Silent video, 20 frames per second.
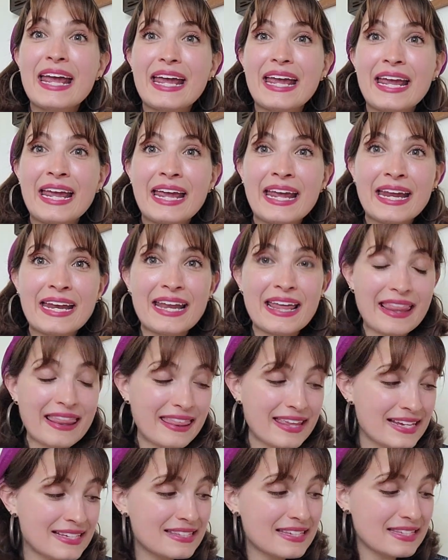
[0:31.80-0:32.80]
In
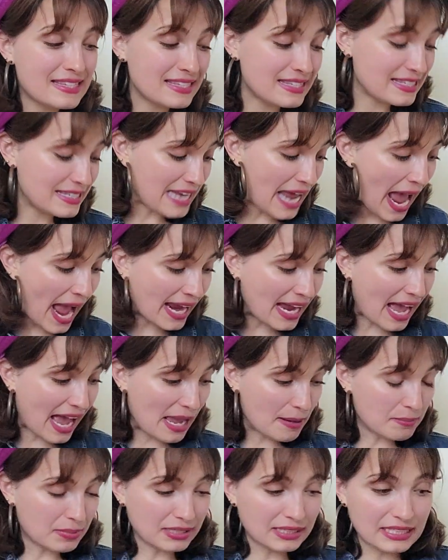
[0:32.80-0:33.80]
this stack,
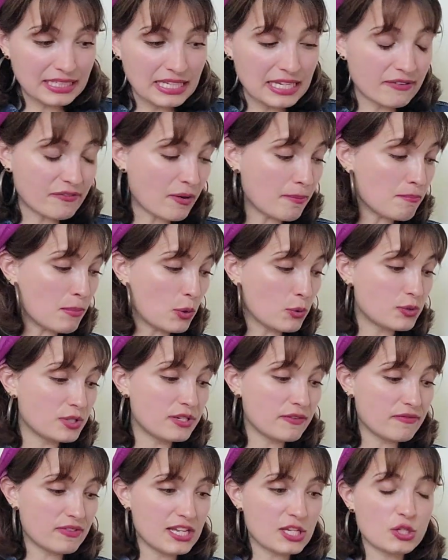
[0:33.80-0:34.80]
I believe
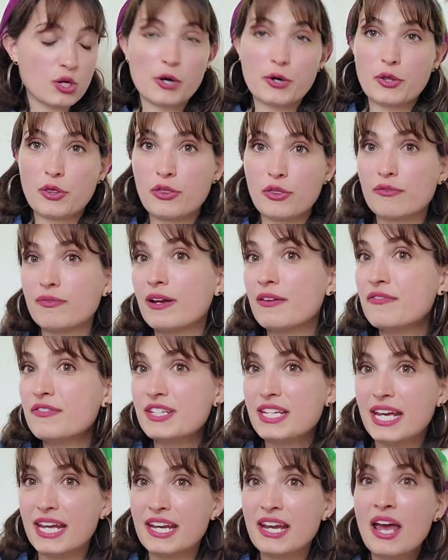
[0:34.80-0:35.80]
most of these are
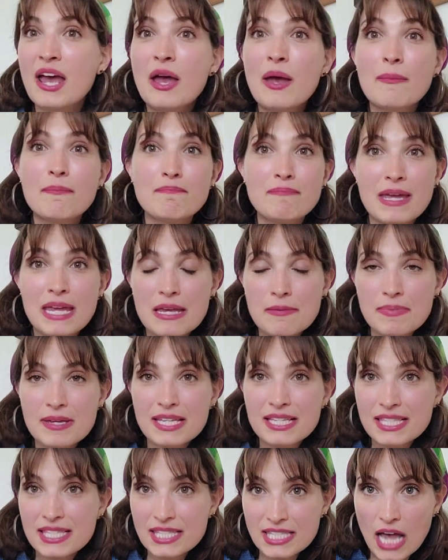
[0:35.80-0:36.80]
thrifted.
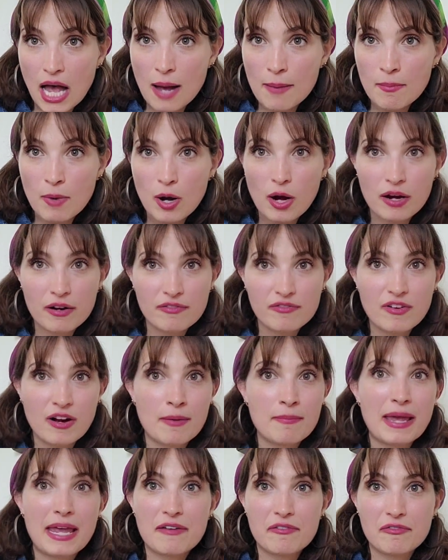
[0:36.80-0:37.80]
Maybe some are
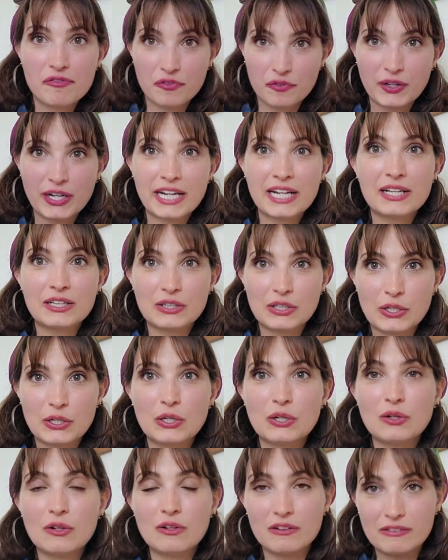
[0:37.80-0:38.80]
from a free
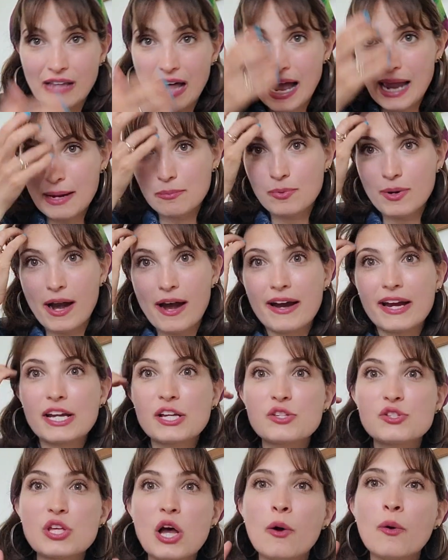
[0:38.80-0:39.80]
little
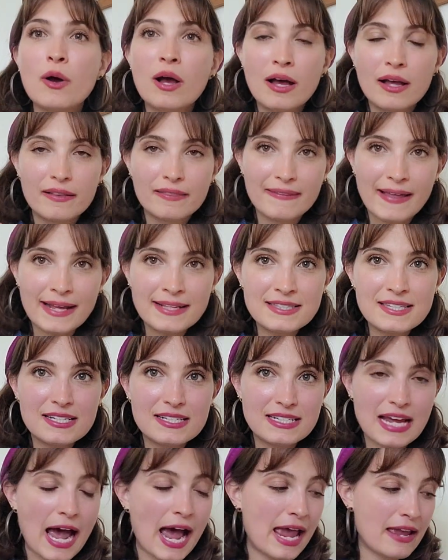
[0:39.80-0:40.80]
library. So let's
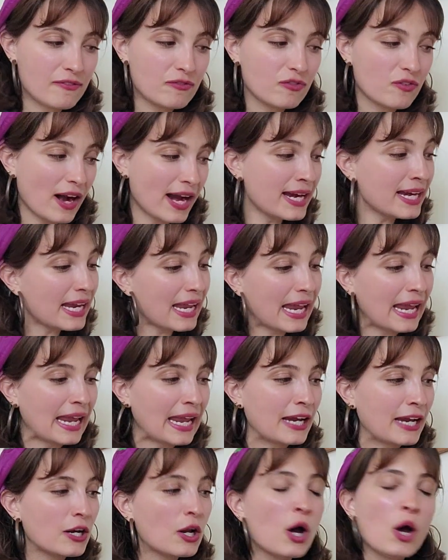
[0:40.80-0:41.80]
dive right
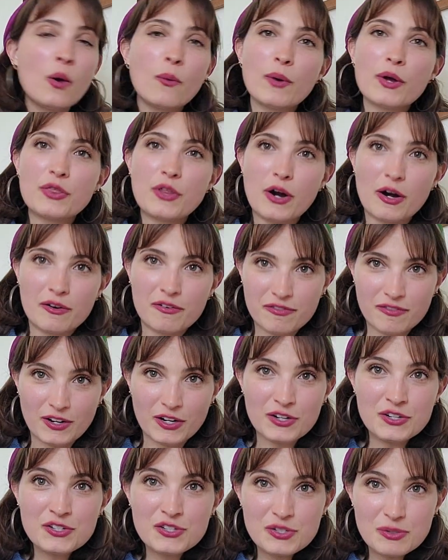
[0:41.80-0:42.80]
in with our
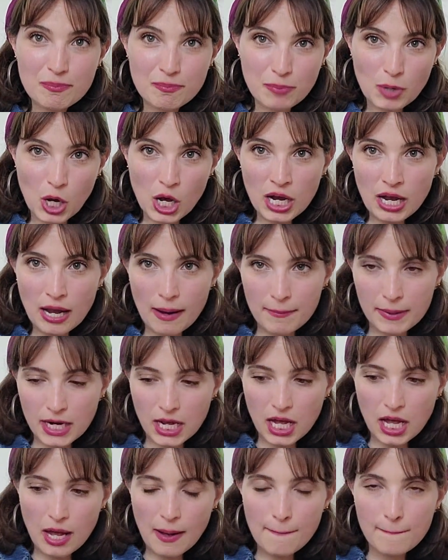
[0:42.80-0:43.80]
first book. I'm
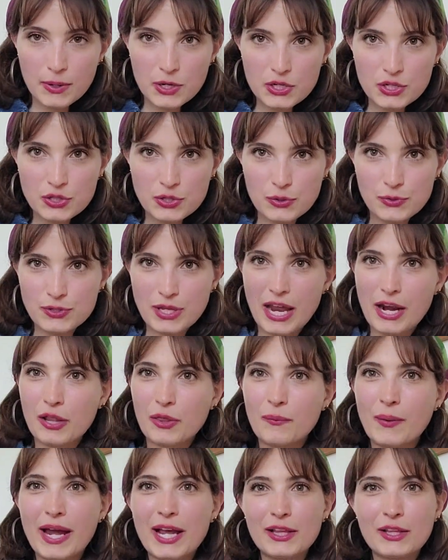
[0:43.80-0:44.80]
gonna push those out of
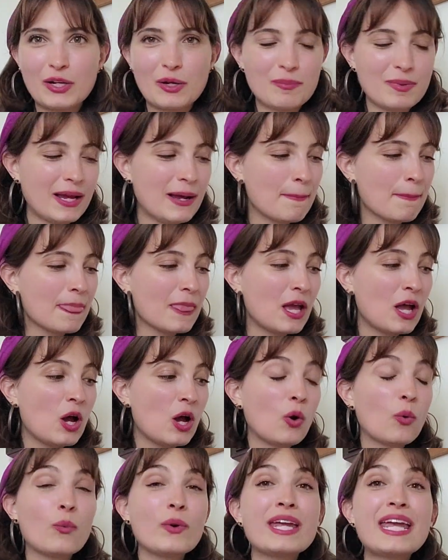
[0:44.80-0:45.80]
the way a little bit.
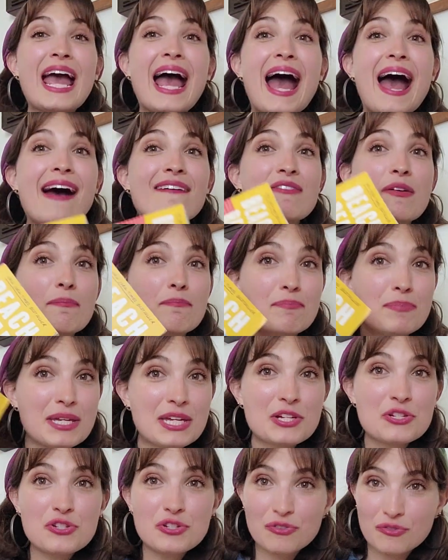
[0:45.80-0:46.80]
We have
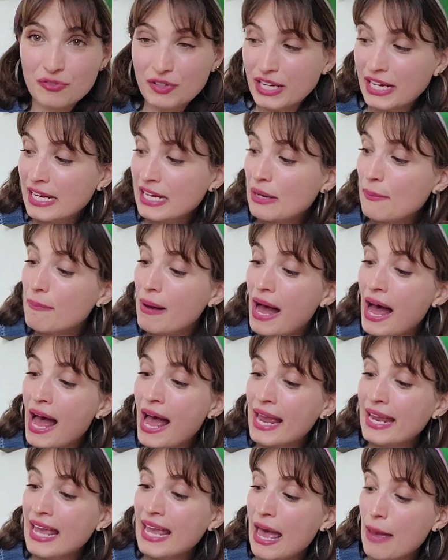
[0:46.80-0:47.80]
Beach Read
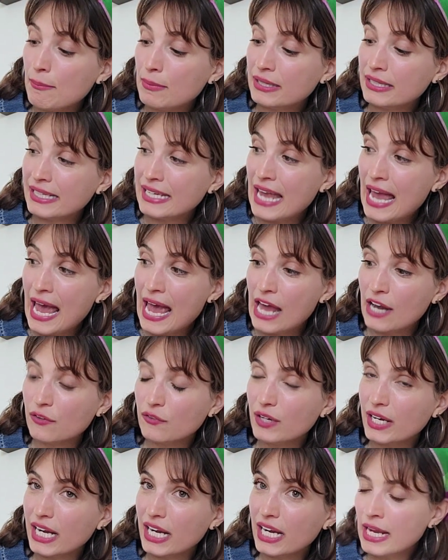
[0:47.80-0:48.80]
by Emily
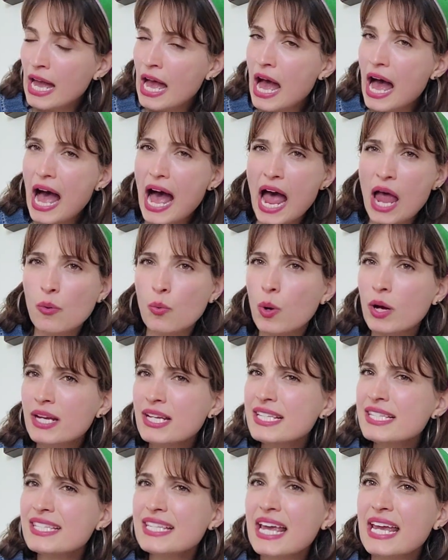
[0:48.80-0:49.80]
Henry. I want
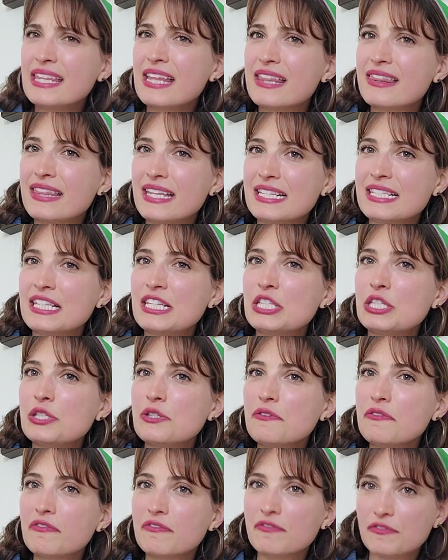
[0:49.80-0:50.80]
to say that this is
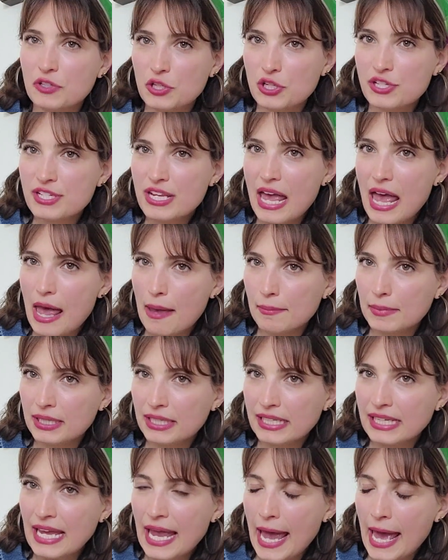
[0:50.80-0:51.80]
the first
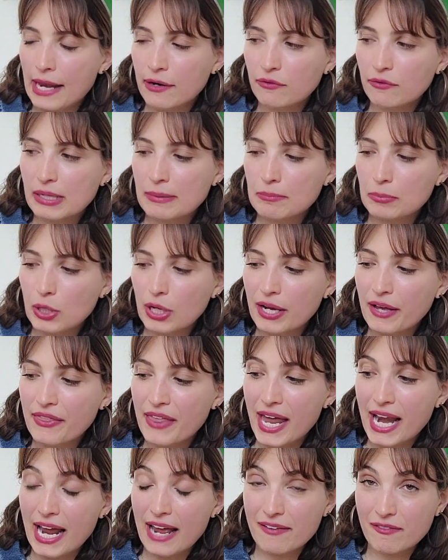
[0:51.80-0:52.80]
Emily Henry book
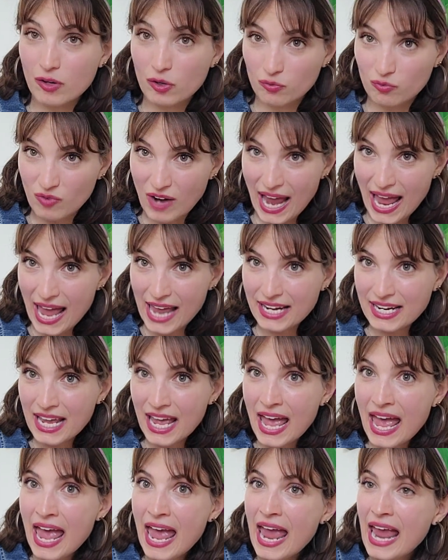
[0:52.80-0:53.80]
that I've read,
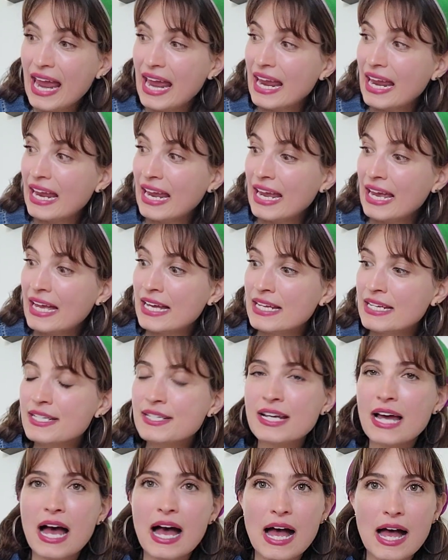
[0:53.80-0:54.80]

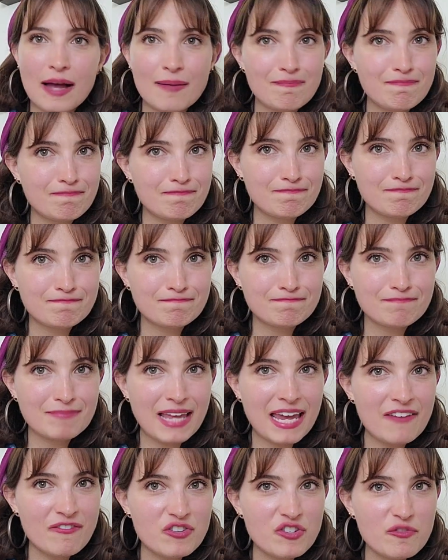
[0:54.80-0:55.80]
and
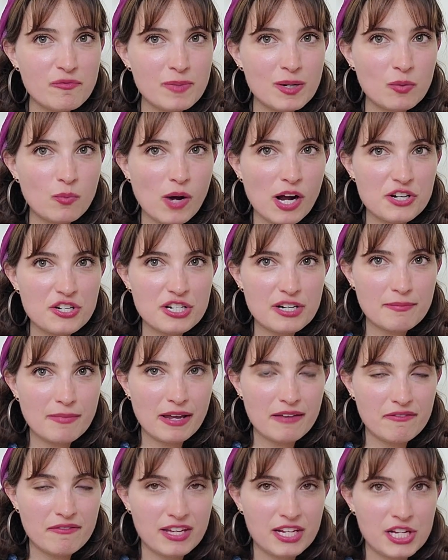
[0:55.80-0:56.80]
if you've been watching
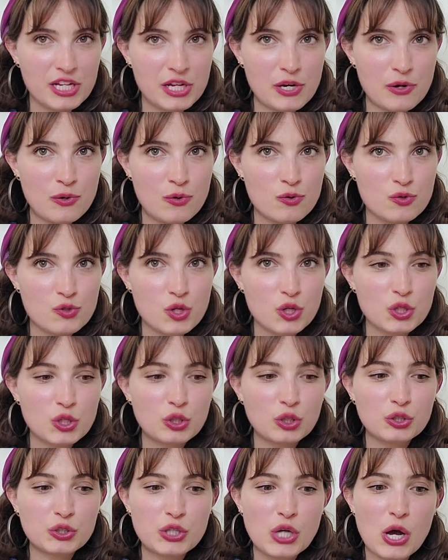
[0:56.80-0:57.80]
my videos,
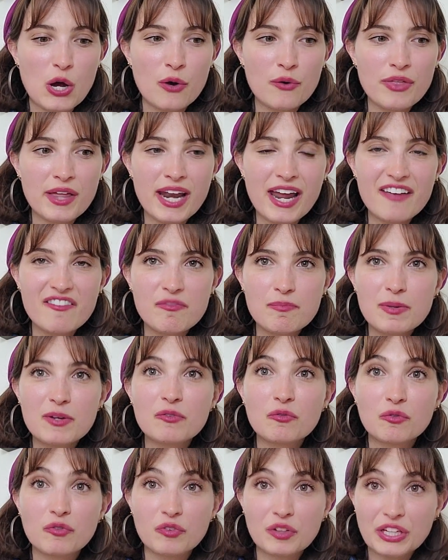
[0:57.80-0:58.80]
you'll know that I've
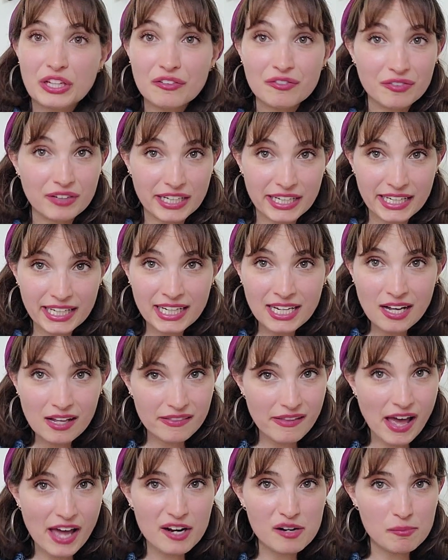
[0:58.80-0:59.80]
been rereading a
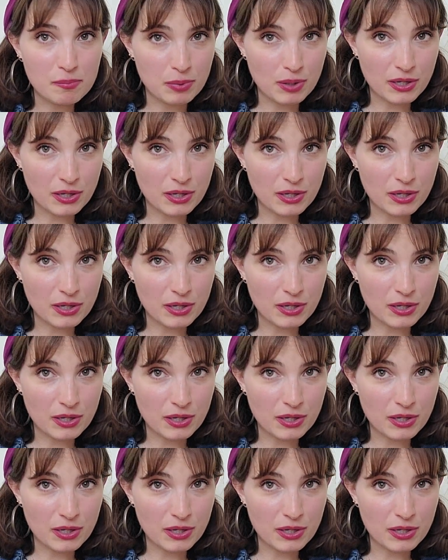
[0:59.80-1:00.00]
lot of